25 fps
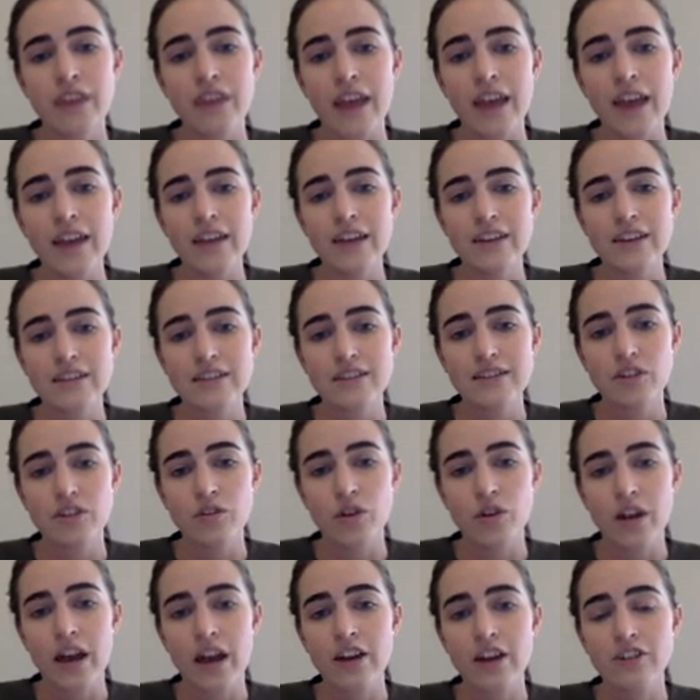x
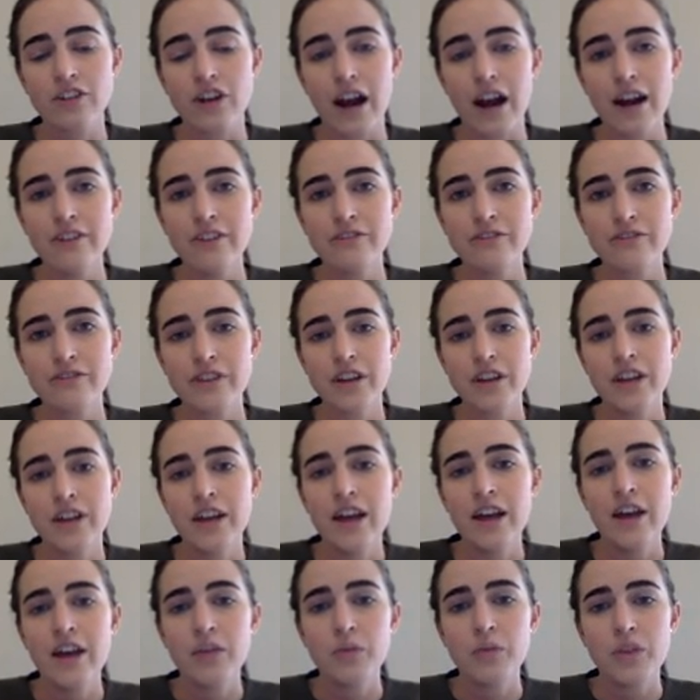on our graph
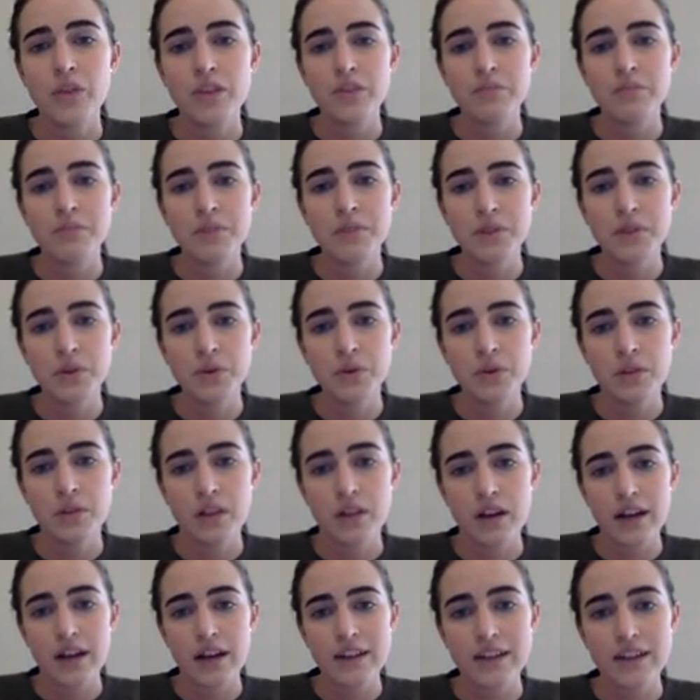where the blue
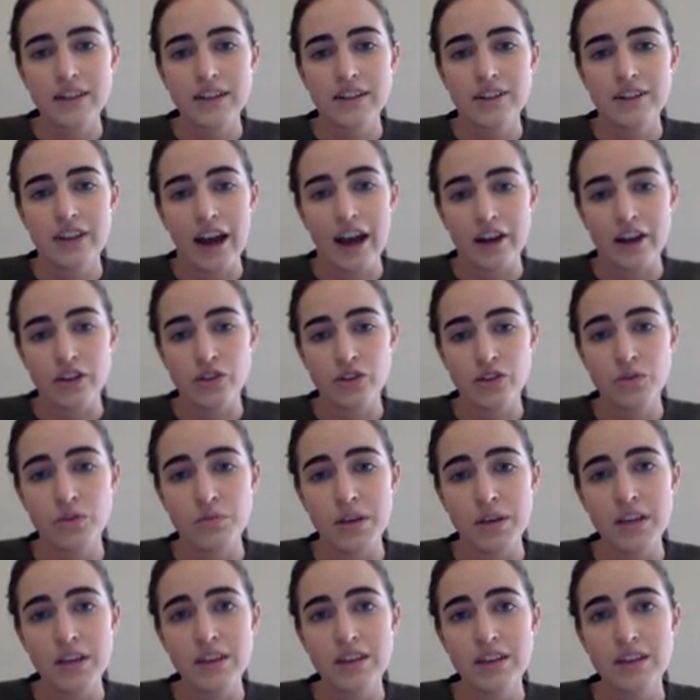line, our
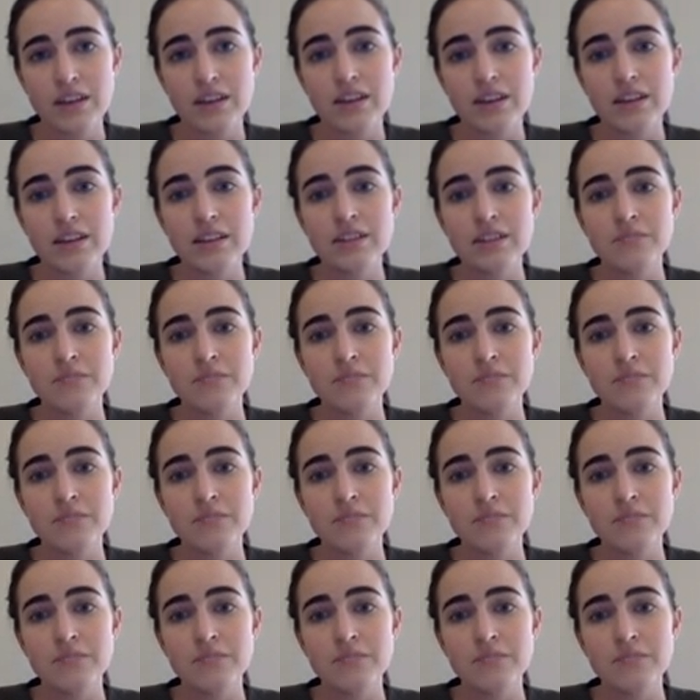cubic, is